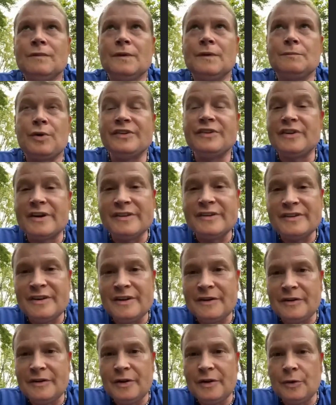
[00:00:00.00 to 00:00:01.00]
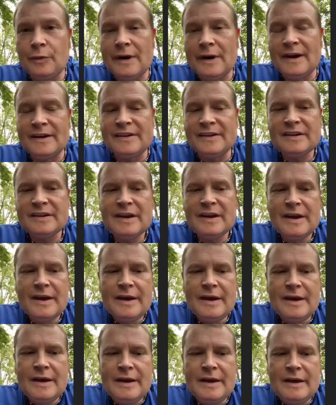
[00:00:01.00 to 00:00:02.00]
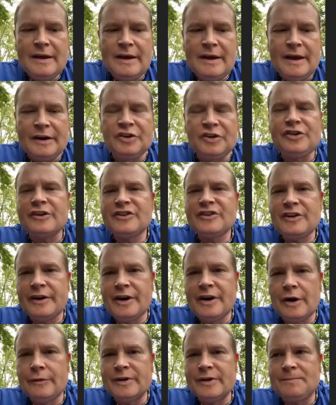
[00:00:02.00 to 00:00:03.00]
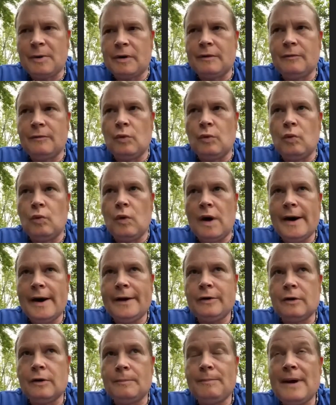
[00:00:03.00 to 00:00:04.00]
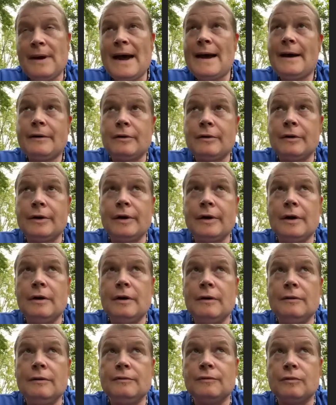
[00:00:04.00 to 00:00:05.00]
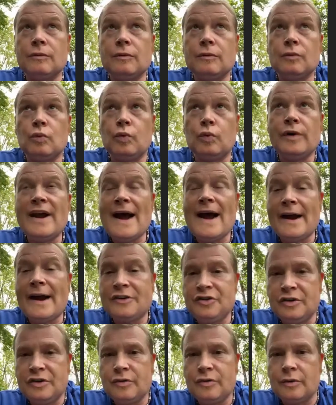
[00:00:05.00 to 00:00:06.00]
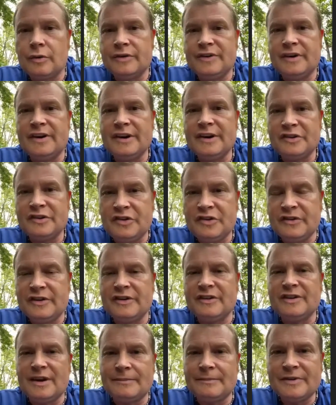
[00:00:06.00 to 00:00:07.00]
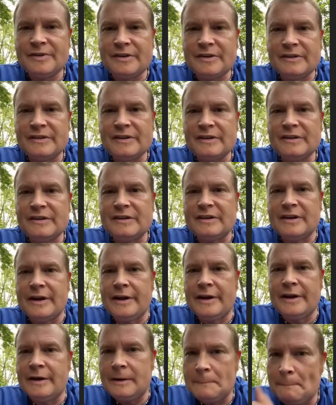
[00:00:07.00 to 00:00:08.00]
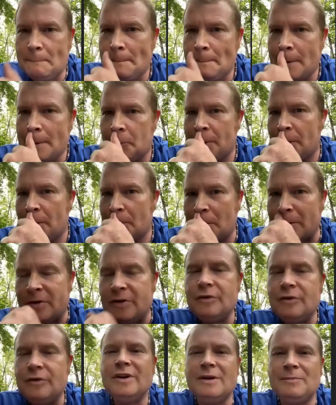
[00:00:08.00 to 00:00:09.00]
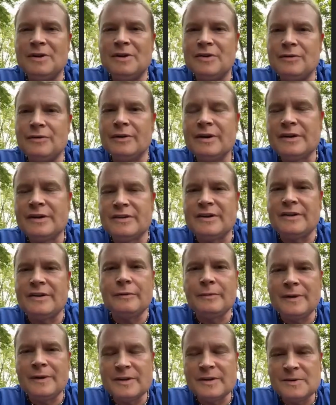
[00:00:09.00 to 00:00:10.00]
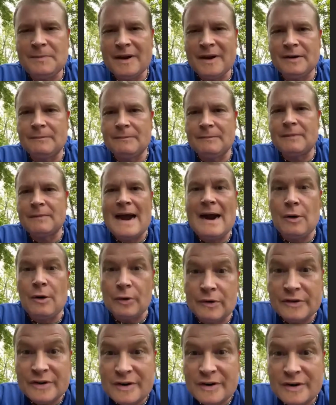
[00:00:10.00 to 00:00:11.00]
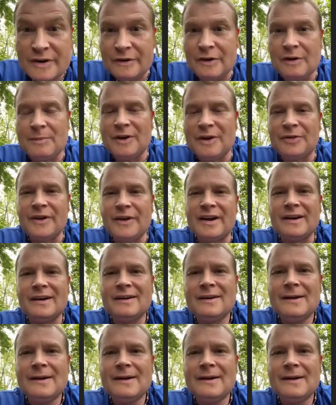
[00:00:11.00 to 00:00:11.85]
presidency in the US. And just say no was part of a wider pattern of reaction towards addictions and substances. And without going too deep into it, because I think we could spend hours talking about that,